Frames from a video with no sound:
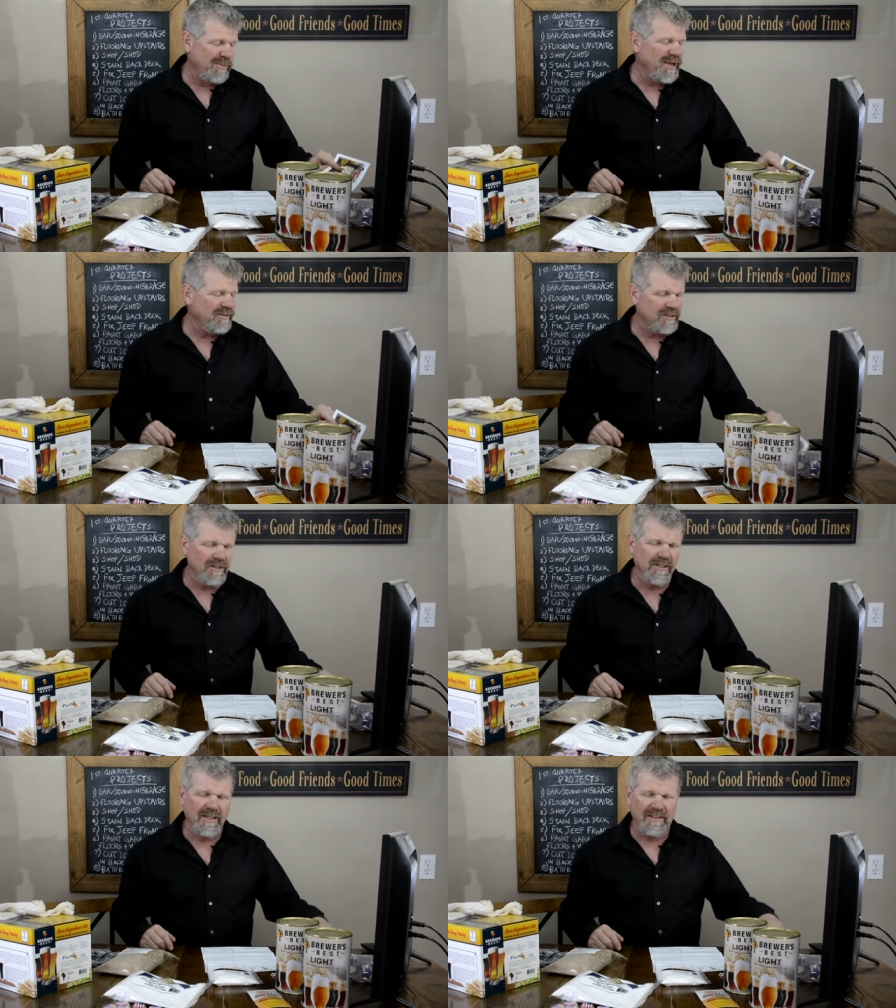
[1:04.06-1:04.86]
we may have to
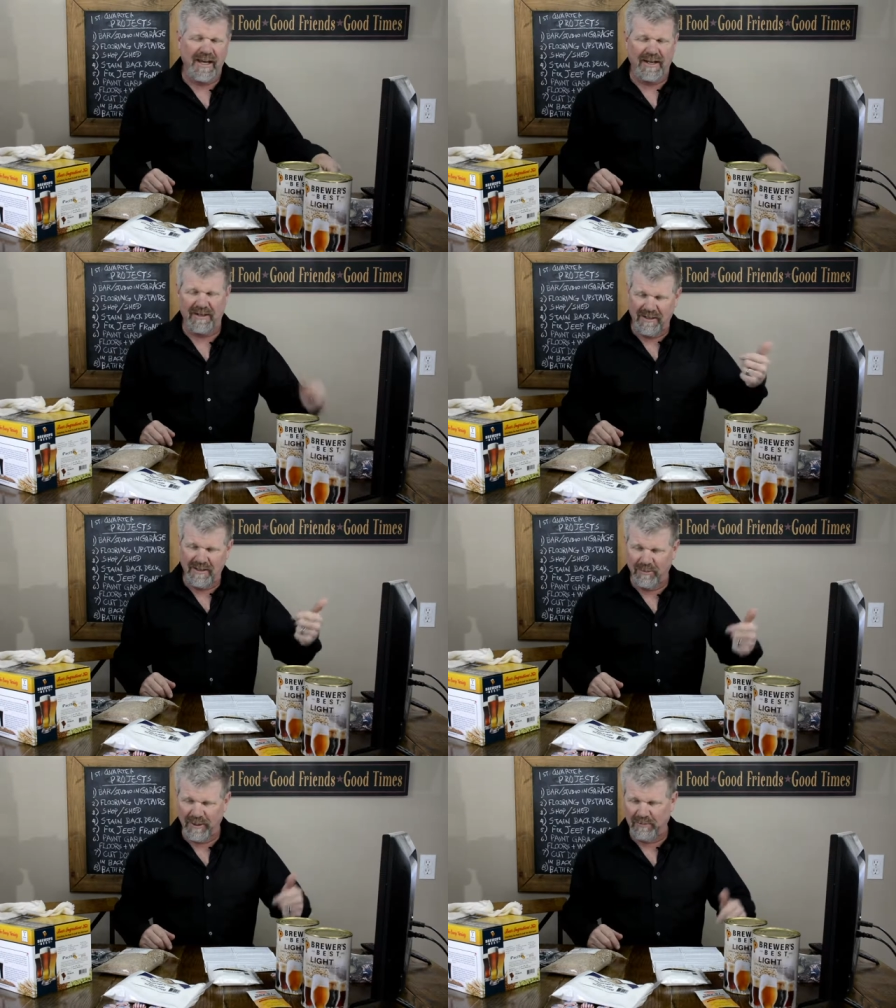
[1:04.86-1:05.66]
look at that in a
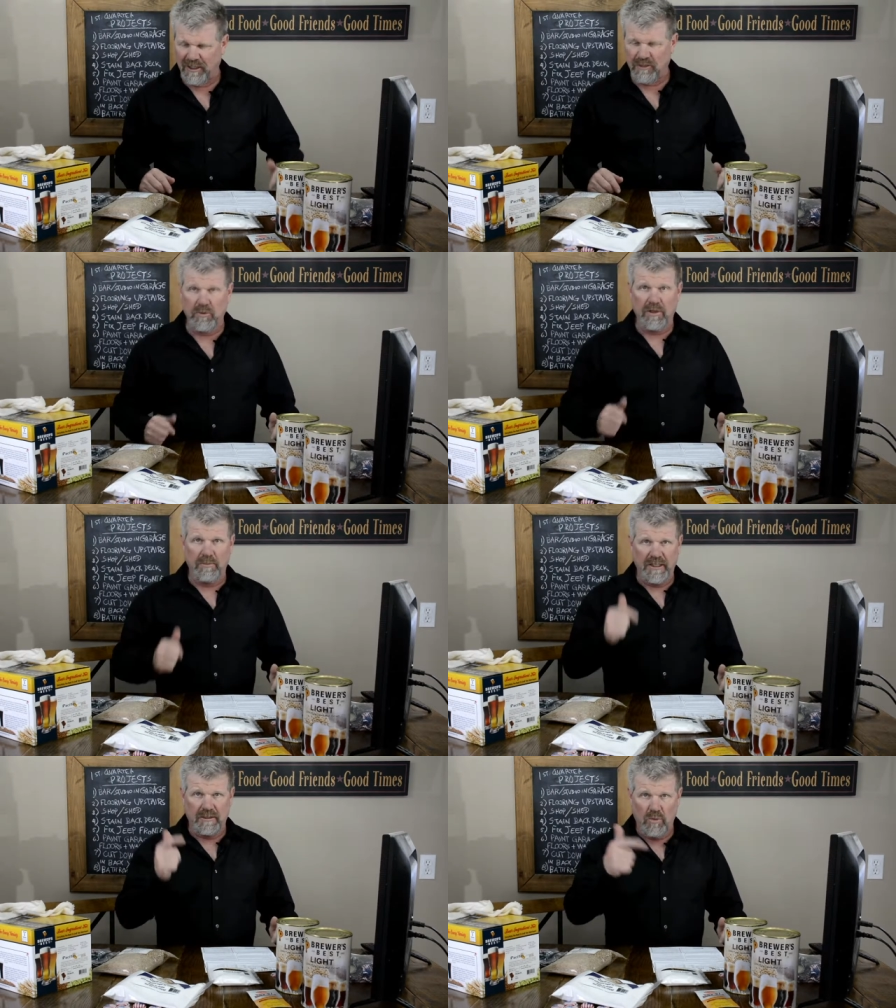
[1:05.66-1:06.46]
little bit because we're going
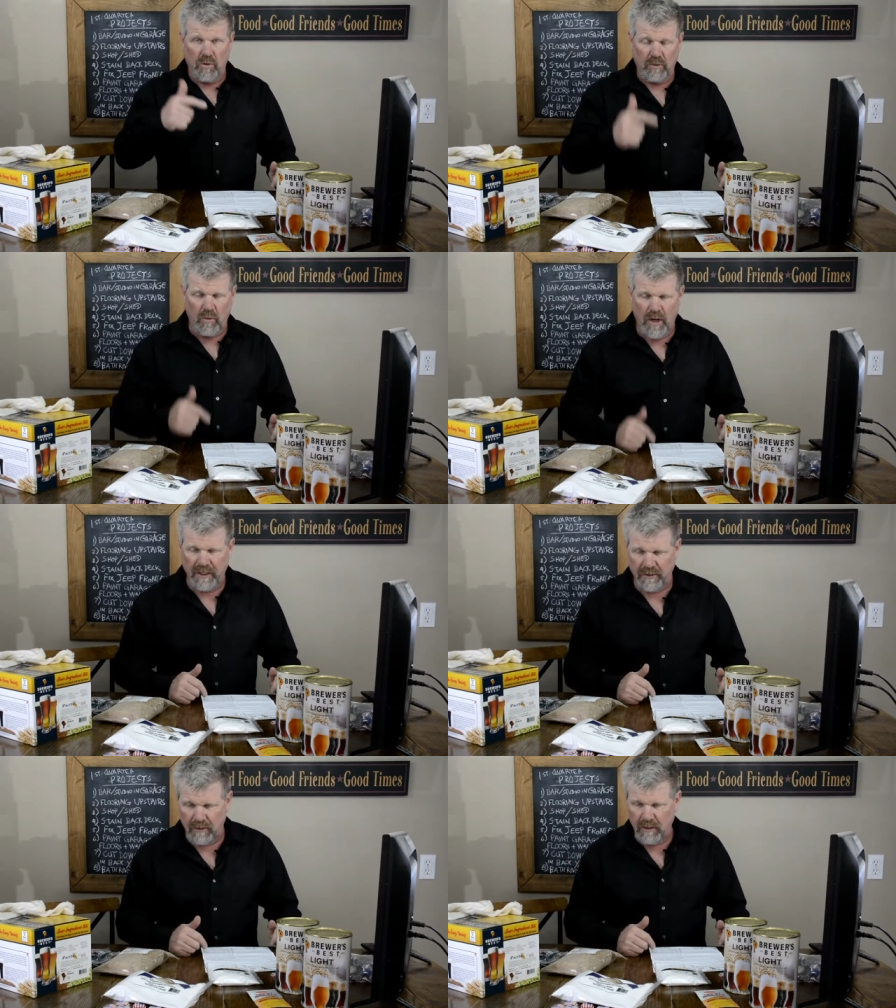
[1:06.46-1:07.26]
to make some more
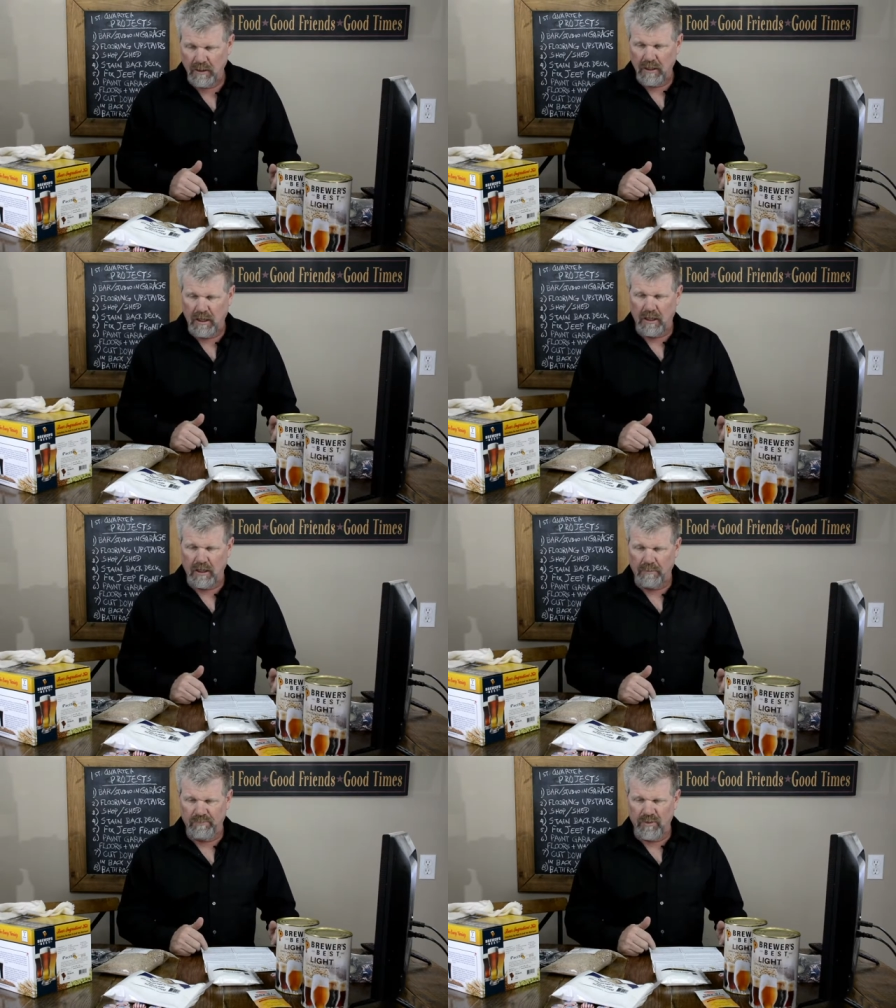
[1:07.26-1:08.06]
wine
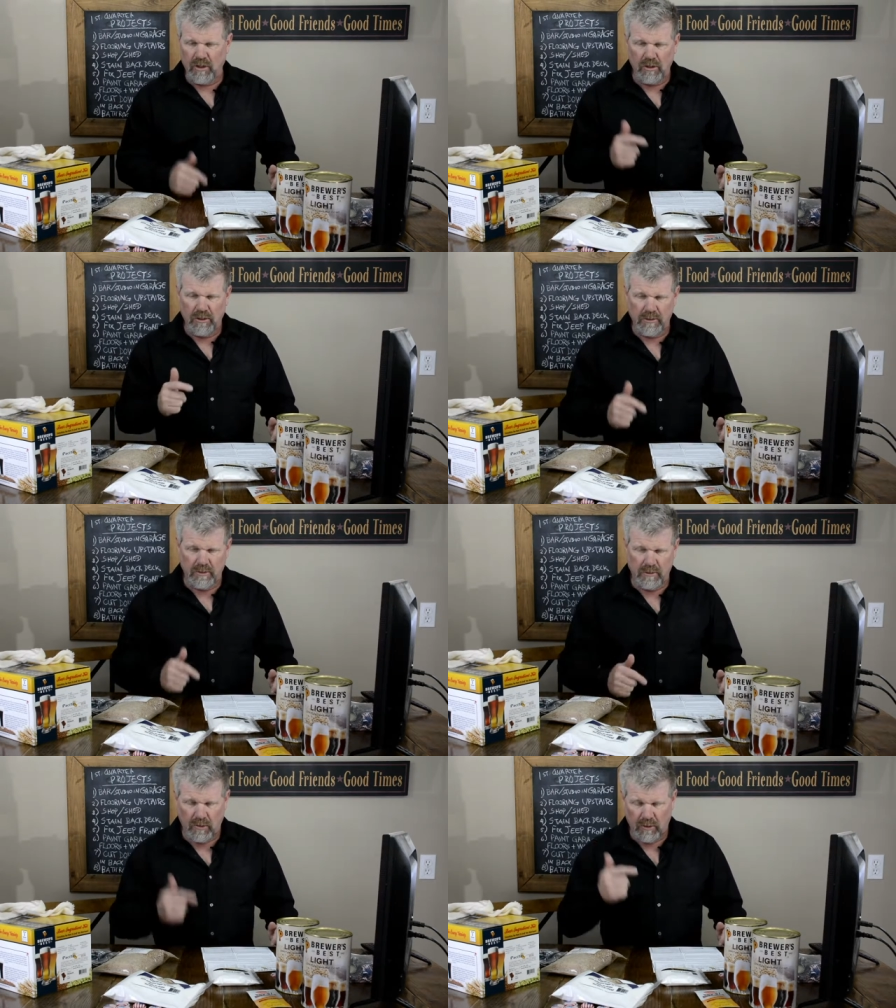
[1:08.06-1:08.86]
um,
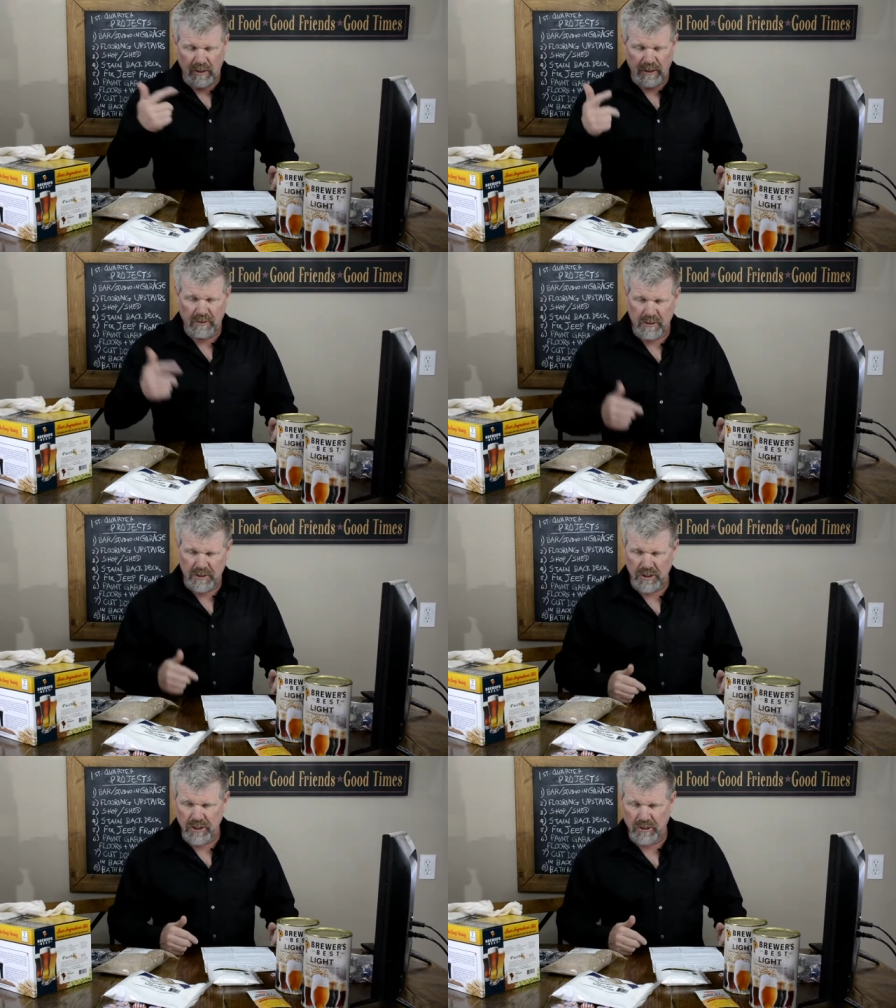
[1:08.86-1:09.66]
earlier or later
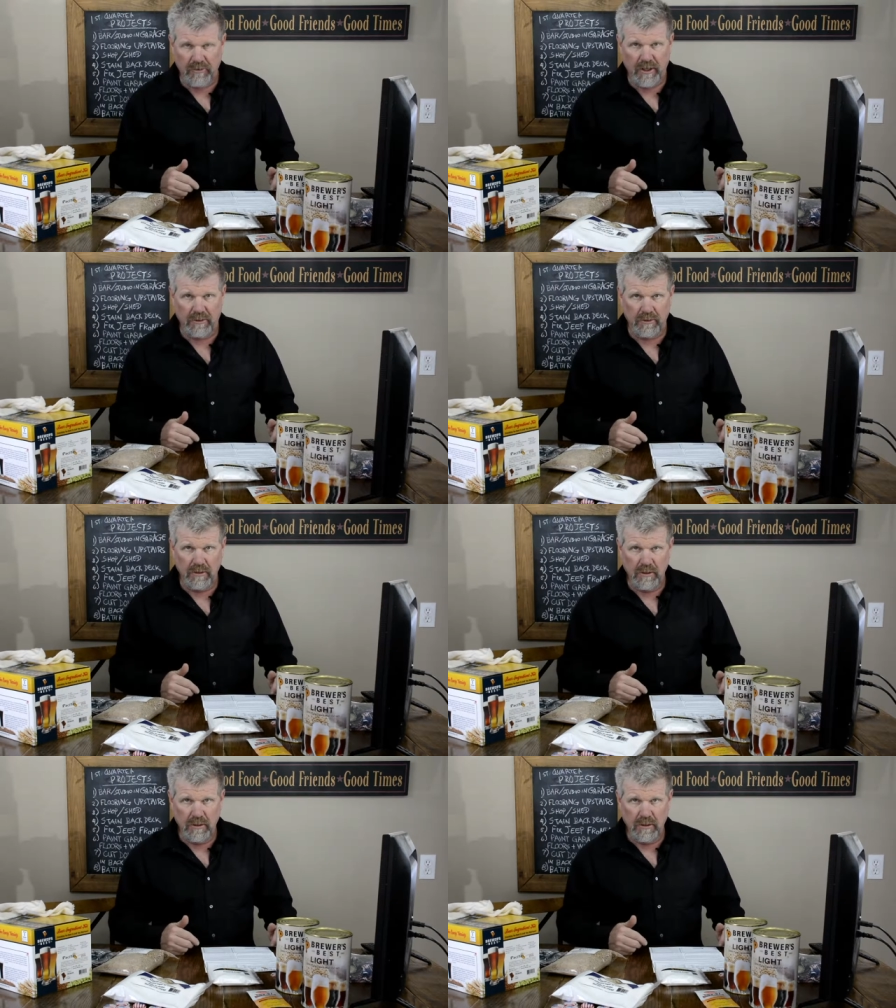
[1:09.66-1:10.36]
this year, rather.